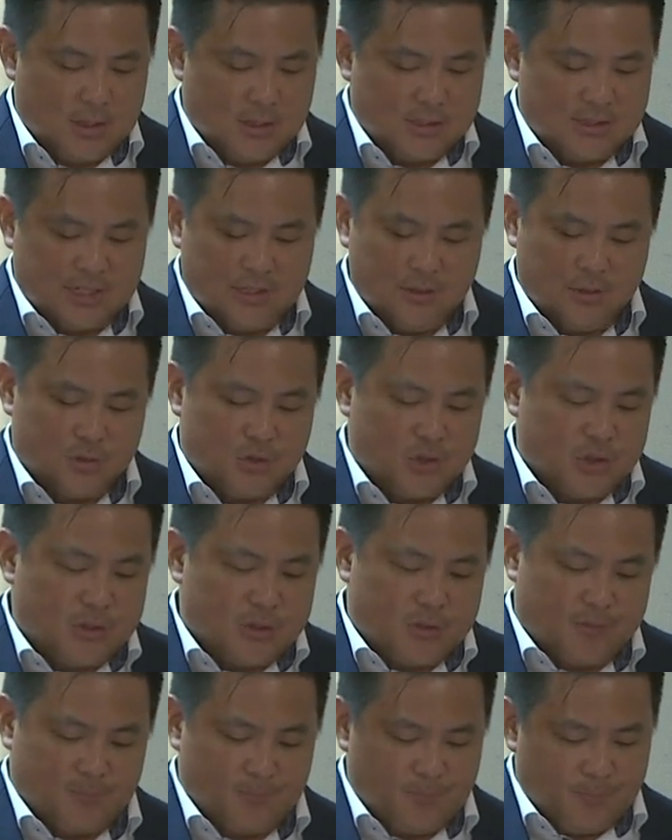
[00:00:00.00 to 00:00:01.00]
Say
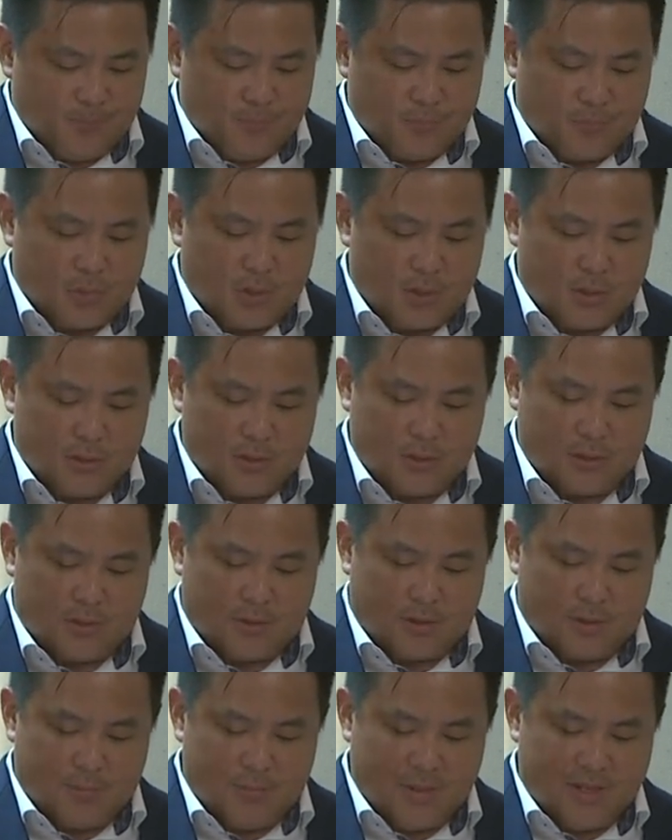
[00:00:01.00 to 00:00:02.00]
nutrition.
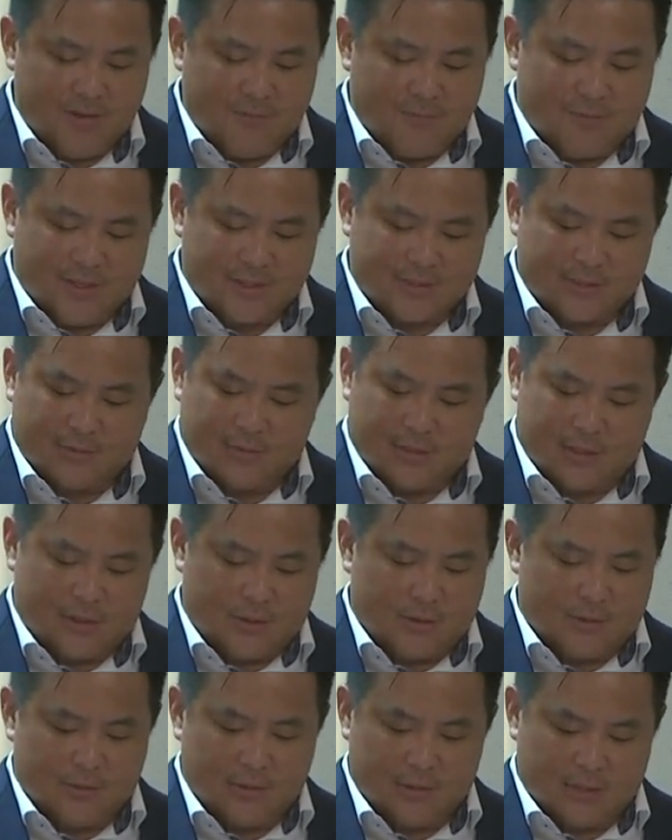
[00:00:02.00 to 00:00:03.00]
There are many fads out
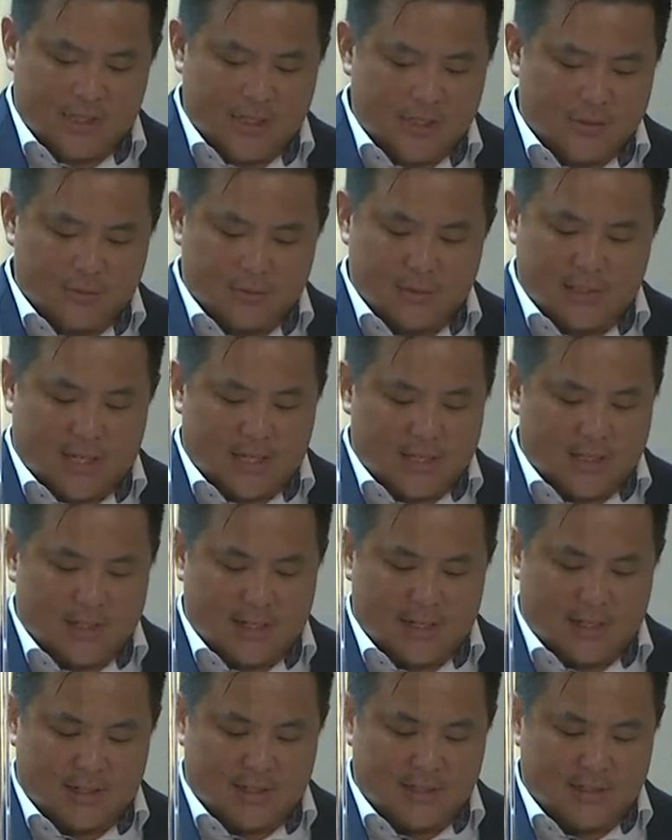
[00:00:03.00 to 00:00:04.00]
there, the keto
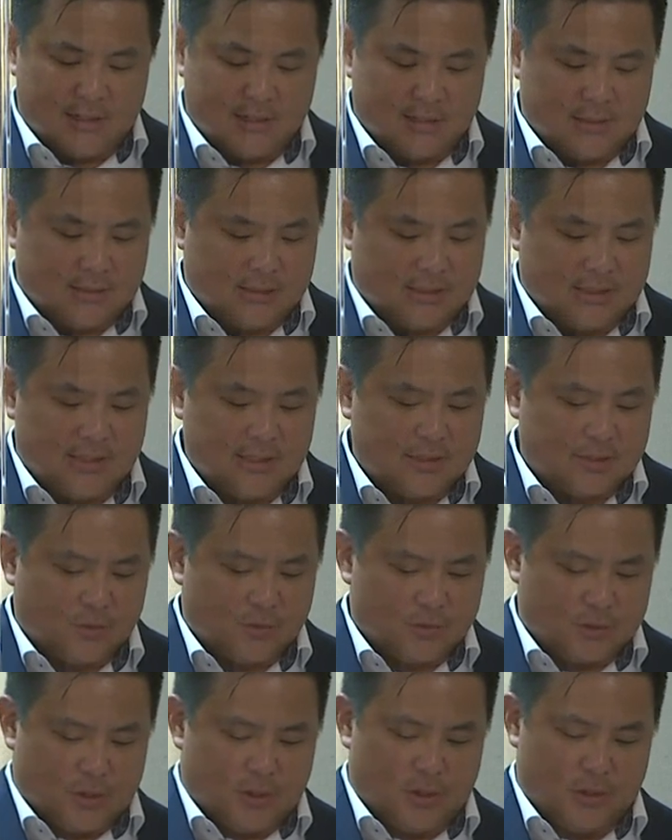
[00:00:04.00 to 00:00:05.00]
diet, Atkins, the list
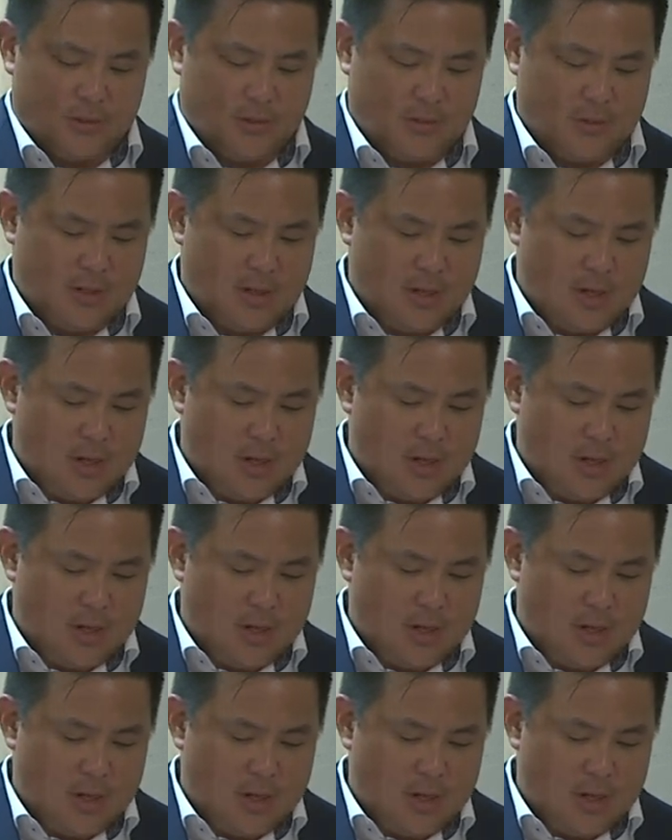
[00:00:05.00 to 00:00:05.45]
goes on.